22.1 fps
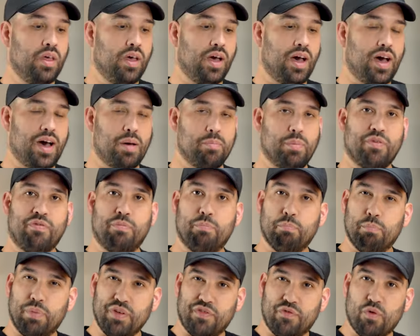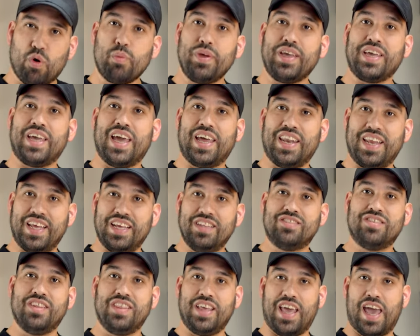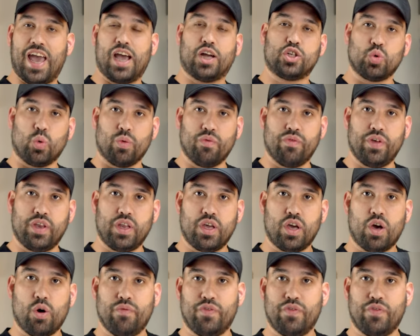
Uh, bef before we get into the actual video,